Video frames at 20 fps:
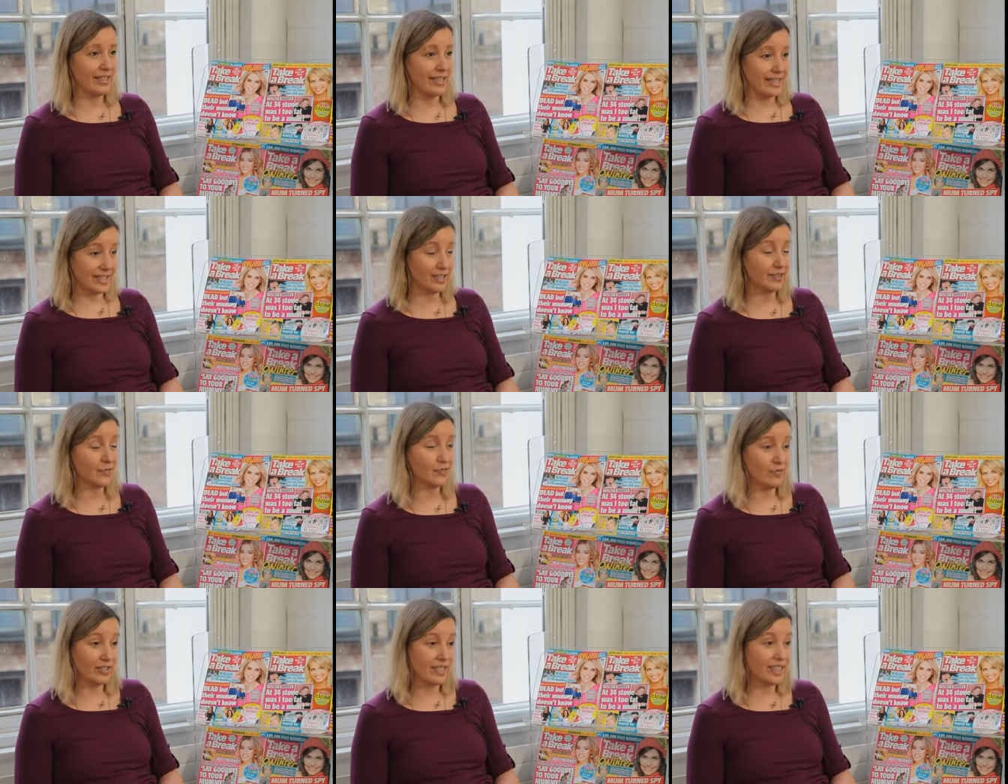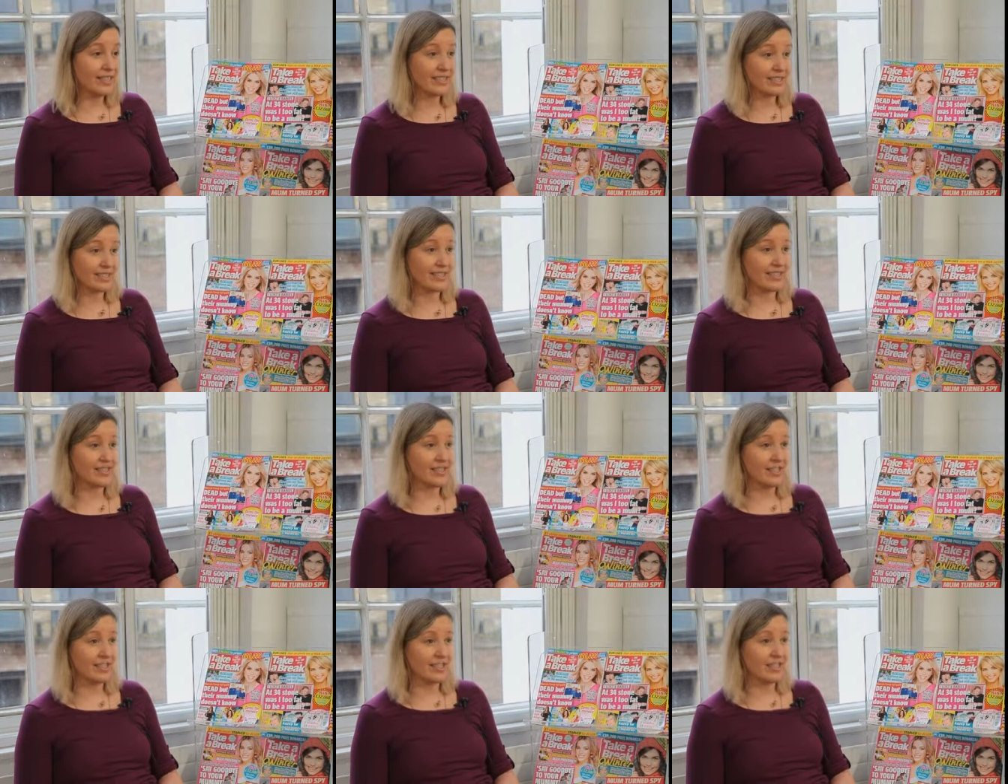It's
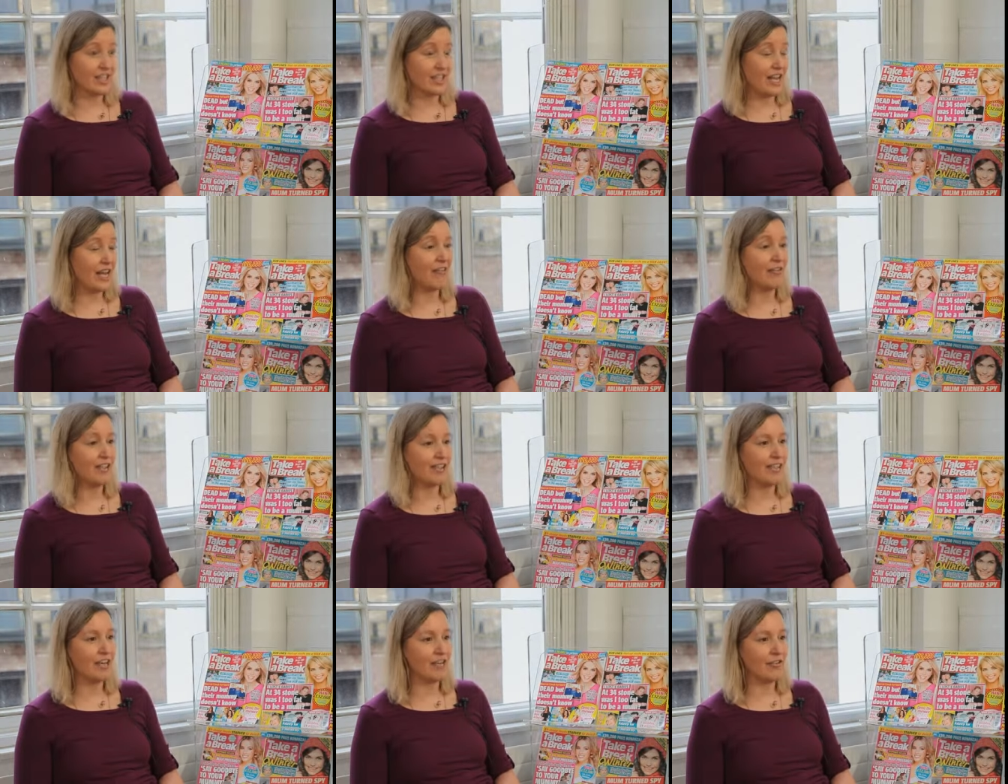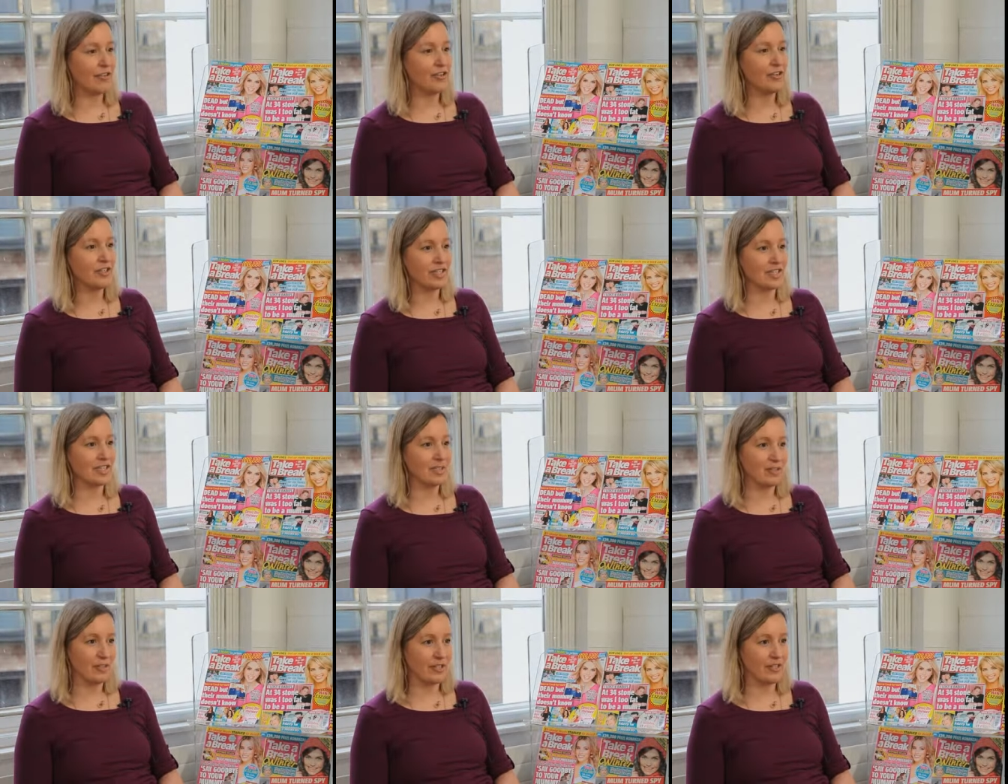readers sharing their own
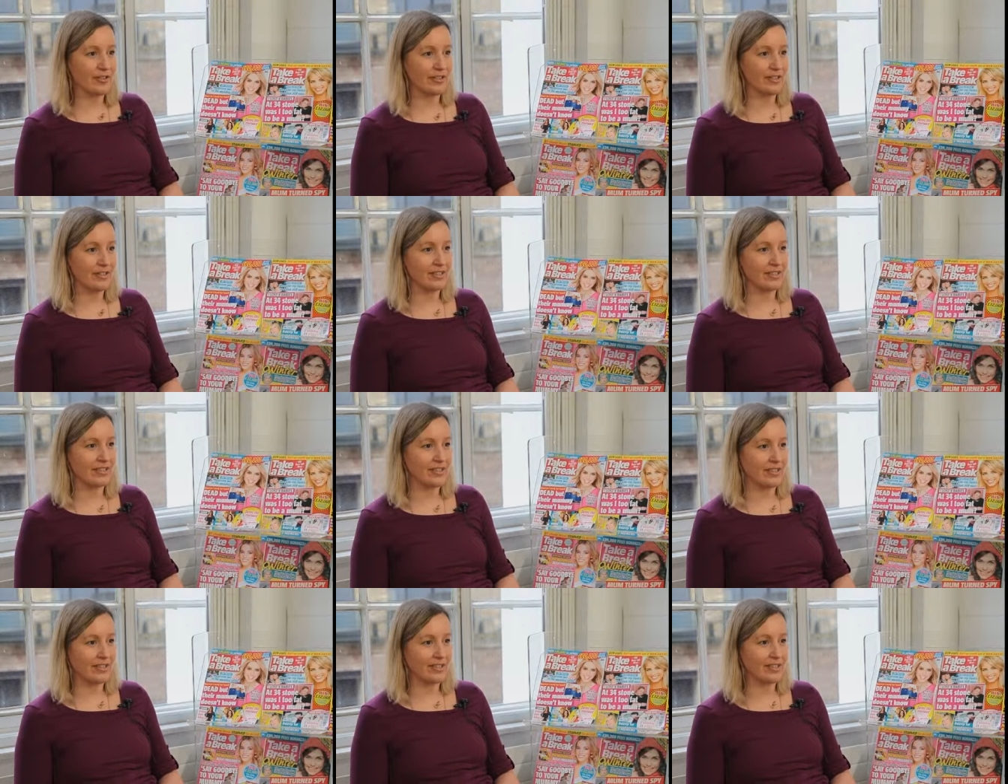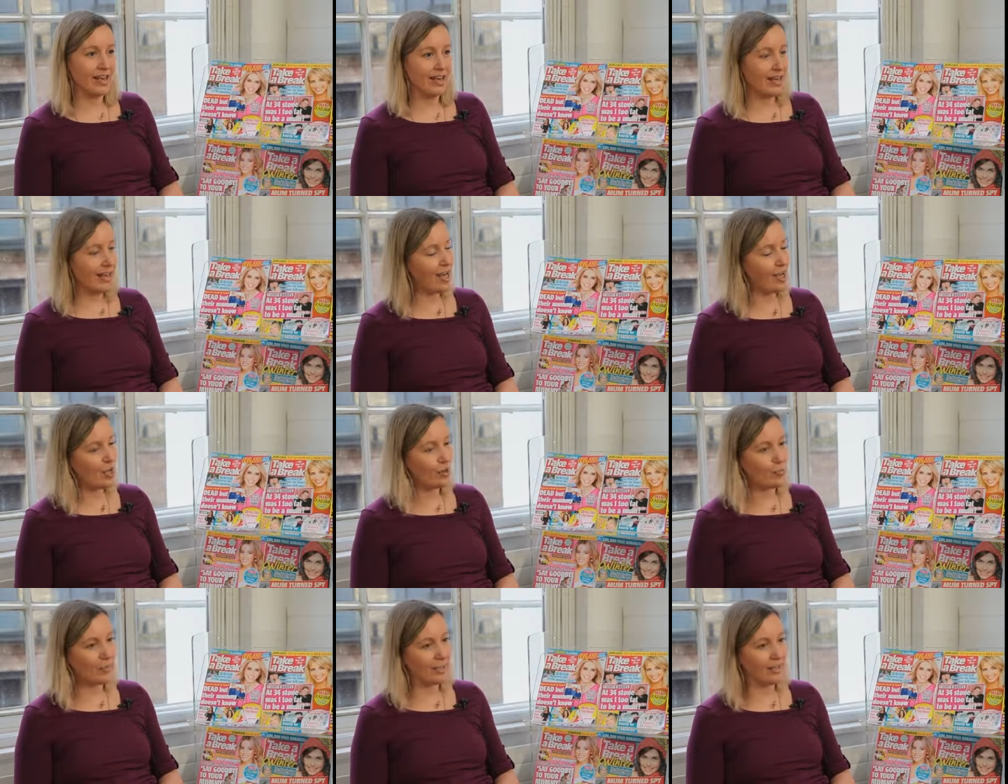experiences and
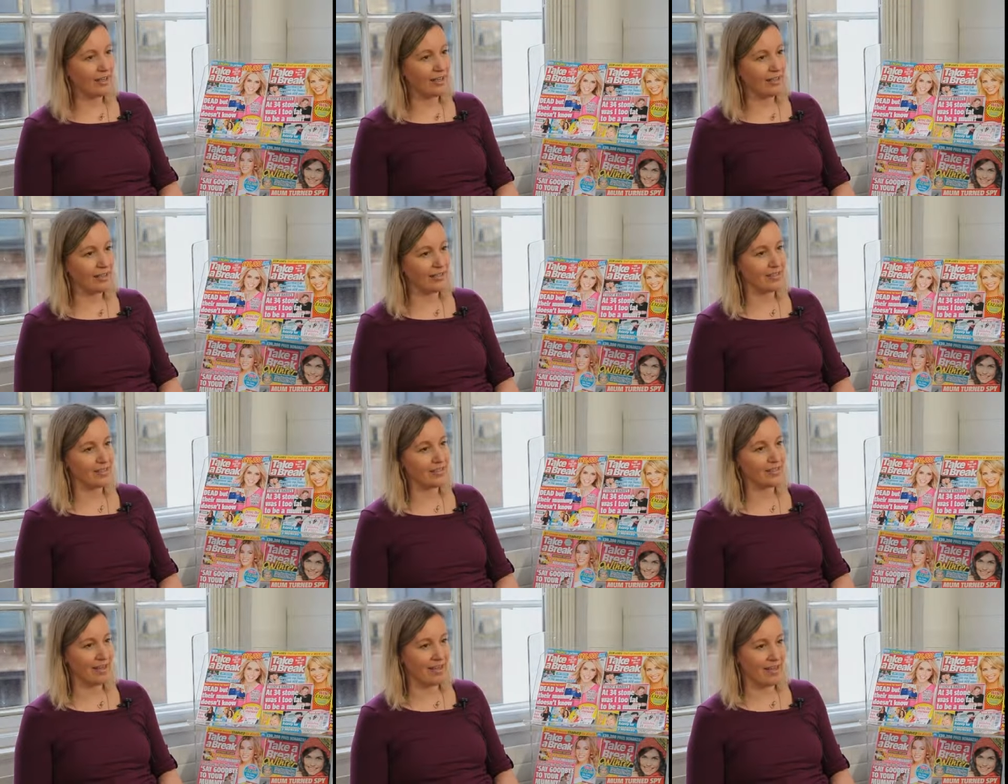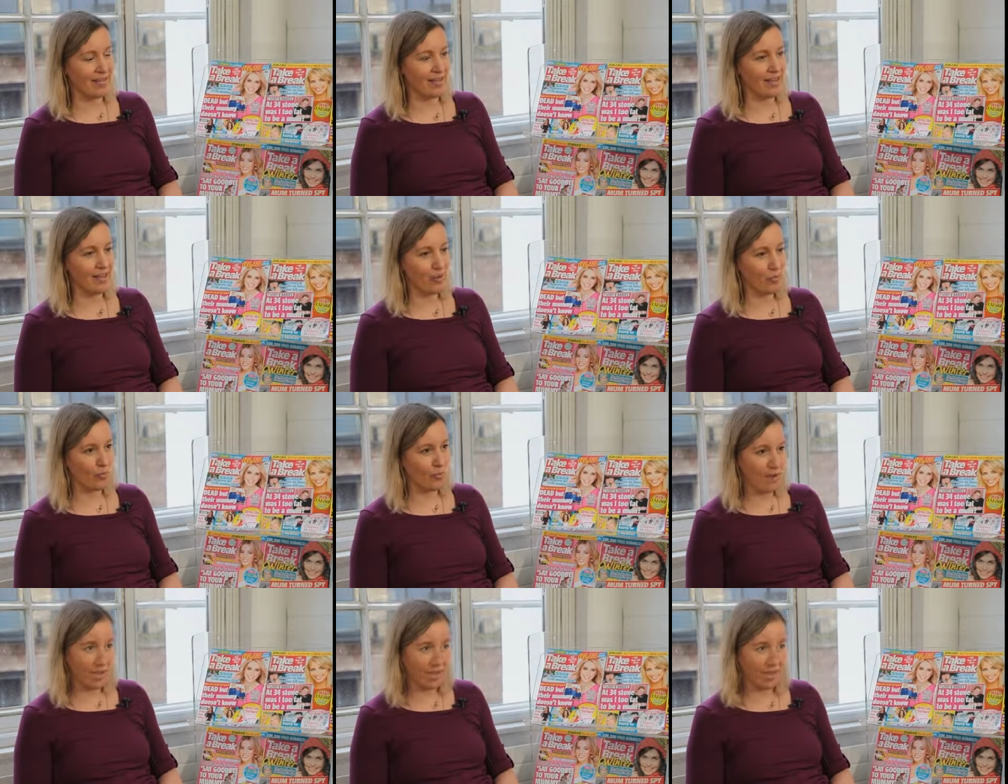helping others in
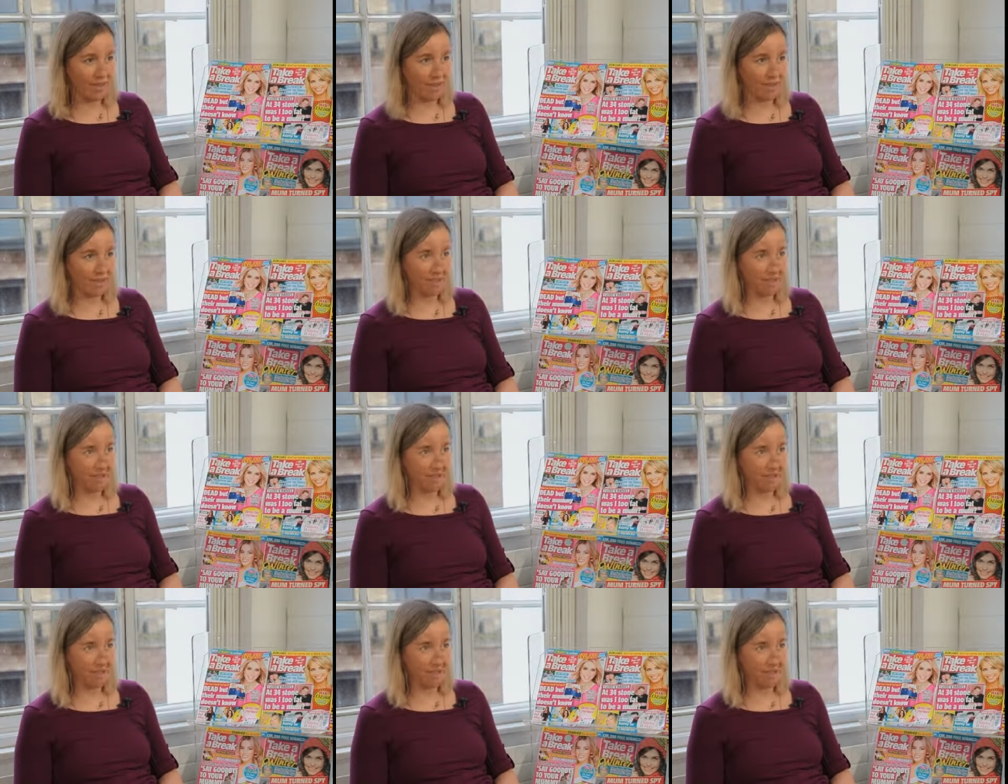that way.